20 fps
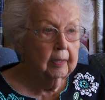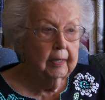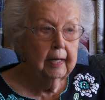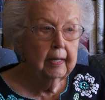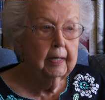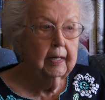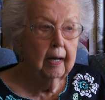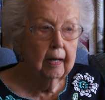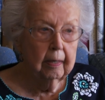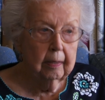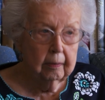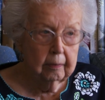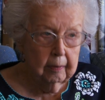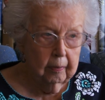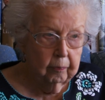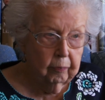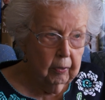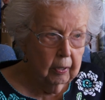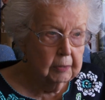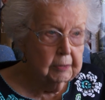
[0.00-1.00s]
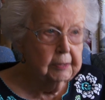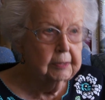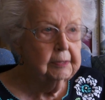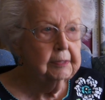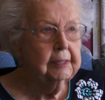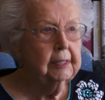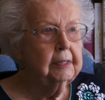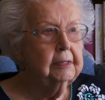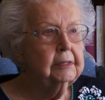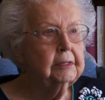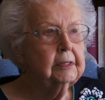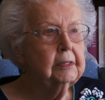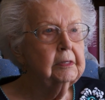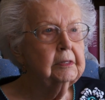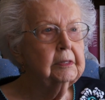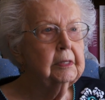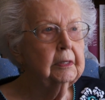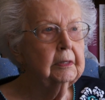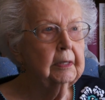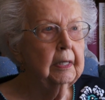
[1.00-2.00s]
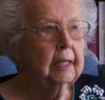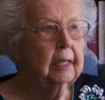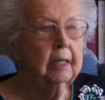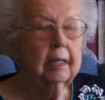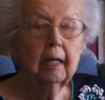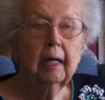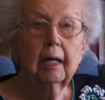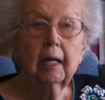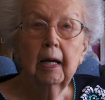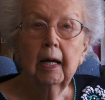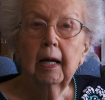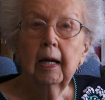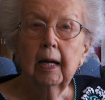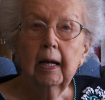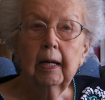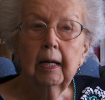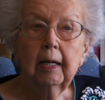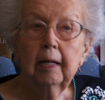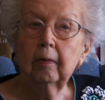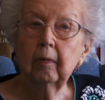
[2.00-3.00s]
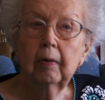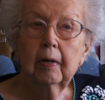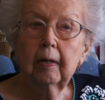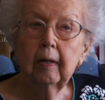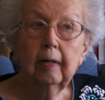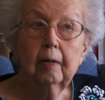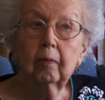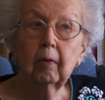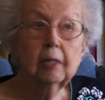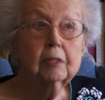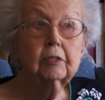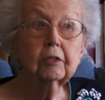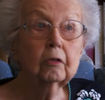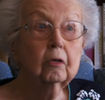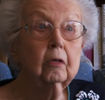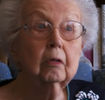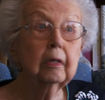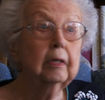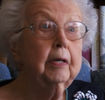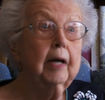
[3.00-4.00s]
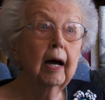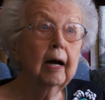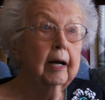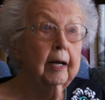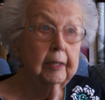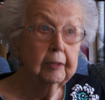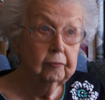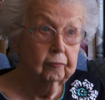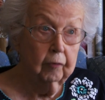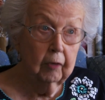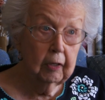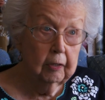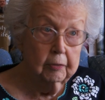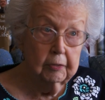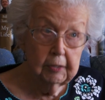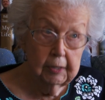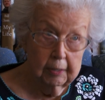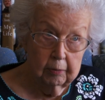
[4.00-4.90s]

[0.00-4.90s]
He got a prosthesis, and he he he wasn't going to die as far as